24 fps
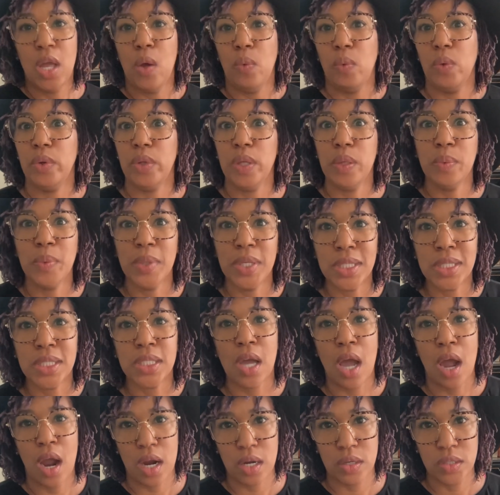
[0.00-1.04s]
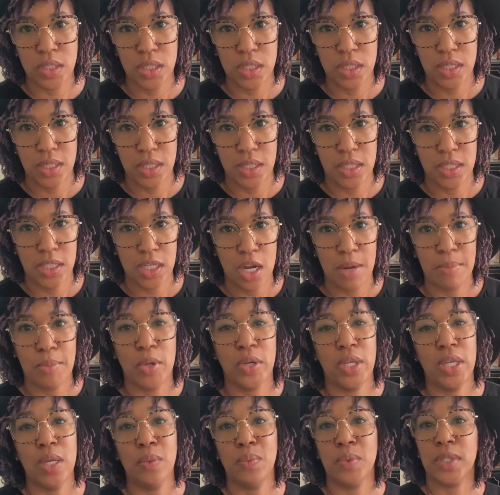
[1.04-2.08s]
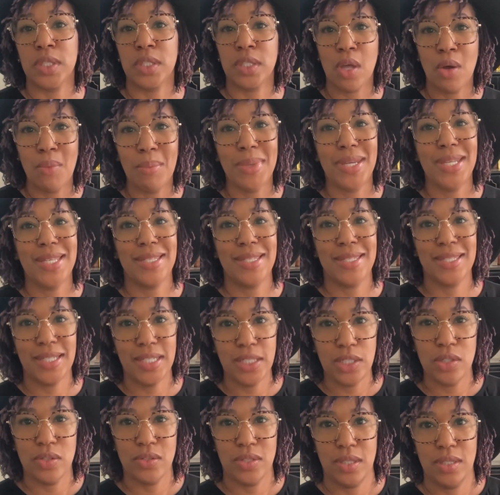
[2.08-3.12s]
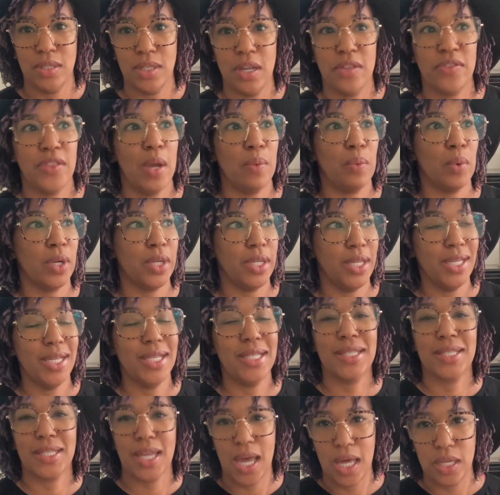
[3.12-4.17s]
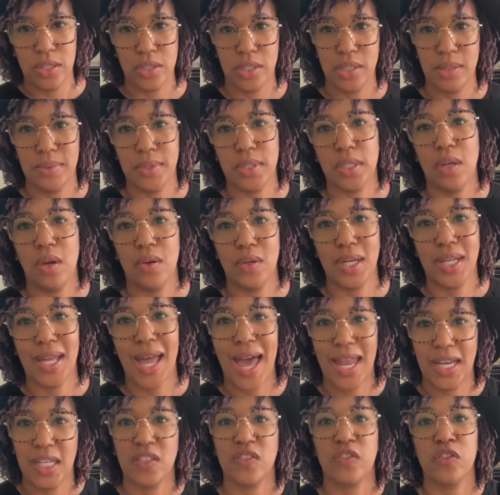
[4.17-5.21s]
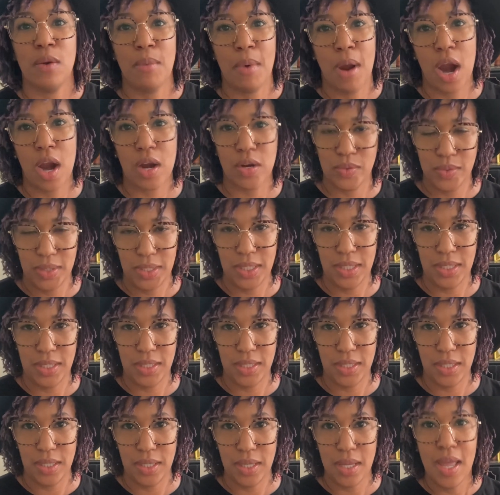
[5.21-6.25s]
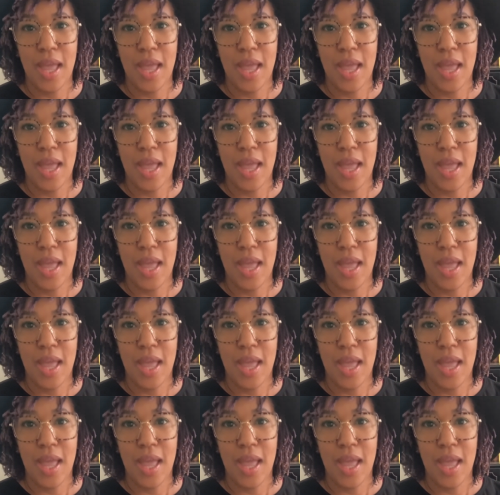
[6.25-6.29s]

When we went to ROTC ceremony, it was so many seniors in there that were getting scholarships to go to college from ROTC.